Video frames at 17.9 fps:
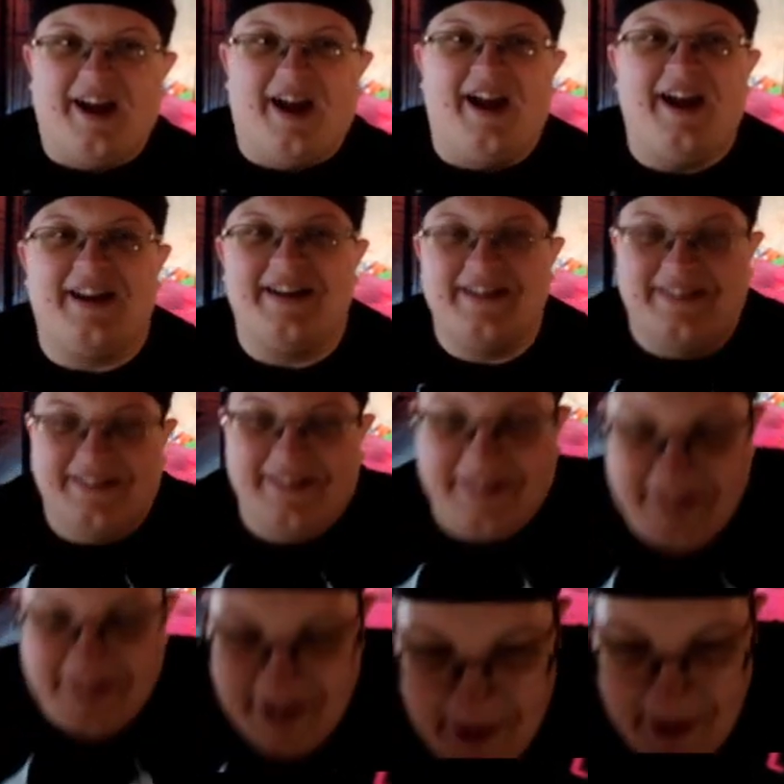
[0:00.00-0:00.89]
And
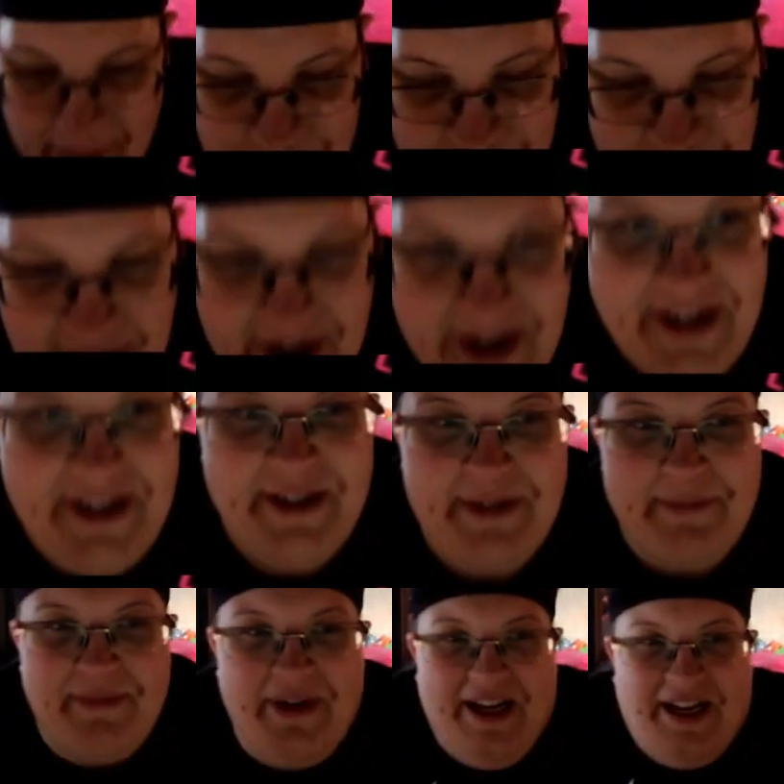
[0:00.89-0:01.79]
pretty
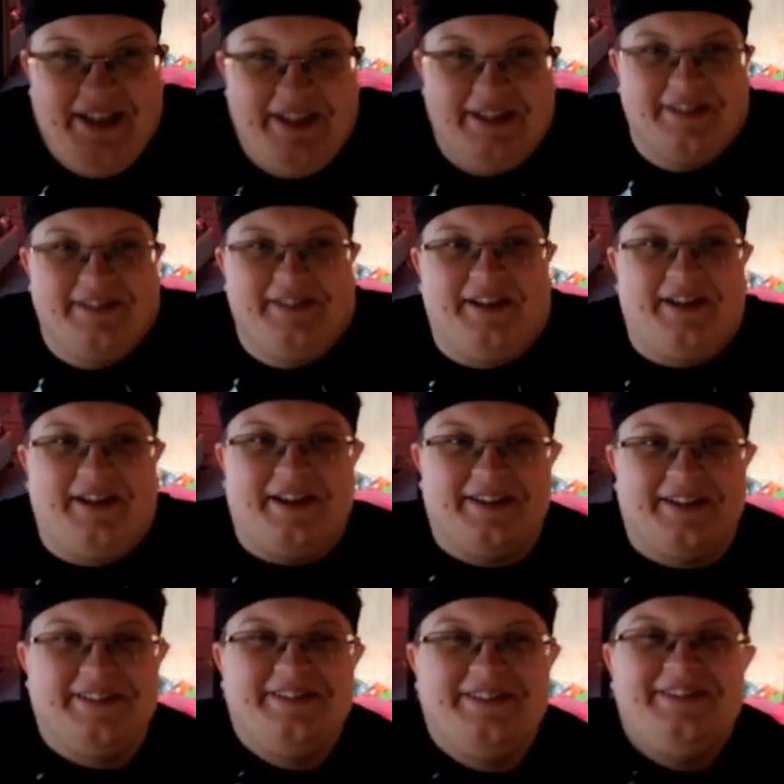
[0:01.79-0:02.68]

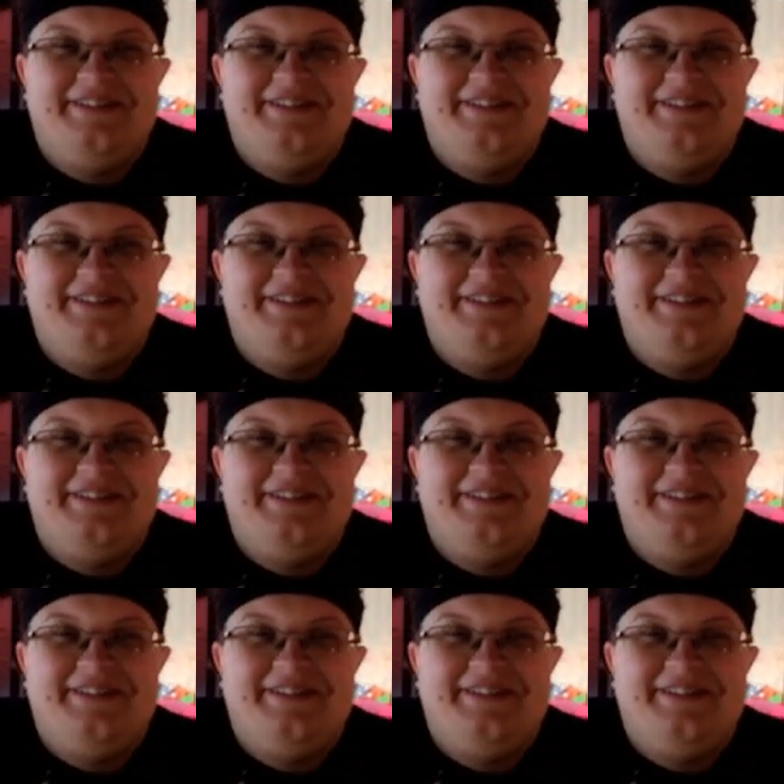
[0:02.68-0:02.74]
immediately,